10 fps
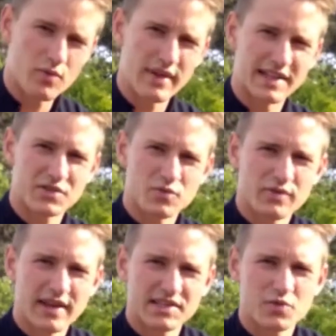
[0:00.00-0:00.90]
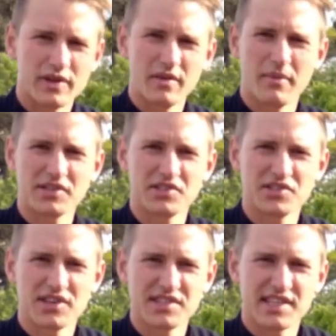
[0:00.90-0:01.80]
that's when the muscle
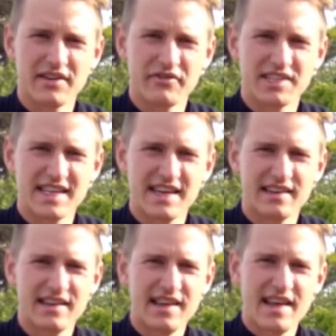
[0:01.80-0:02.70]
starts to get fatigued.